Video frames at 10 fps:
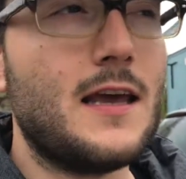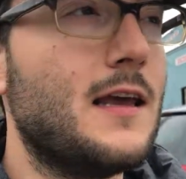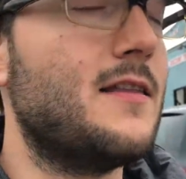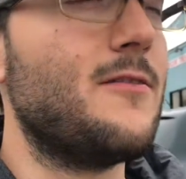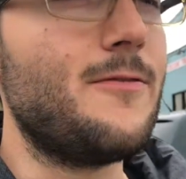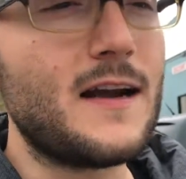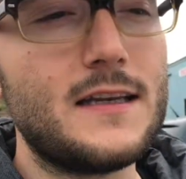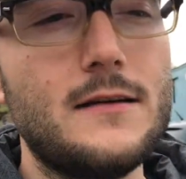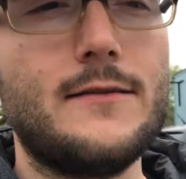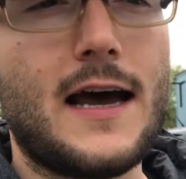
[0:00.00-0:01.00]
It's
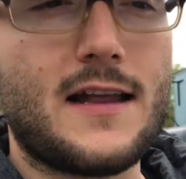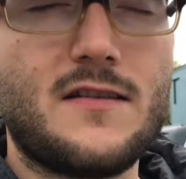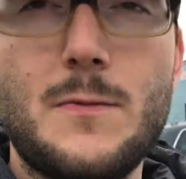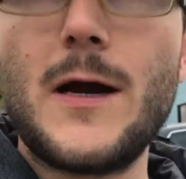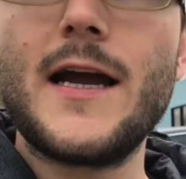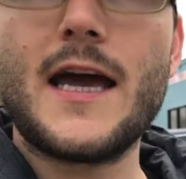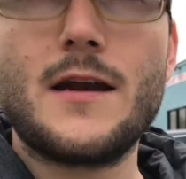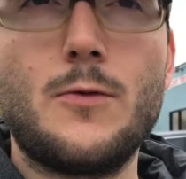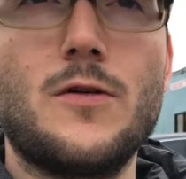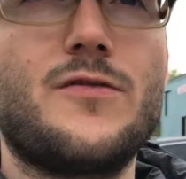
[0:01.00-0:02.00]
effective at sparing
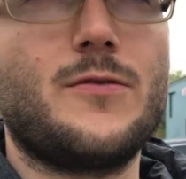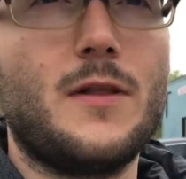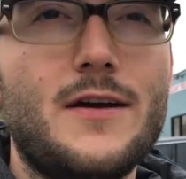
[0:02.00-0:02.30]
animals from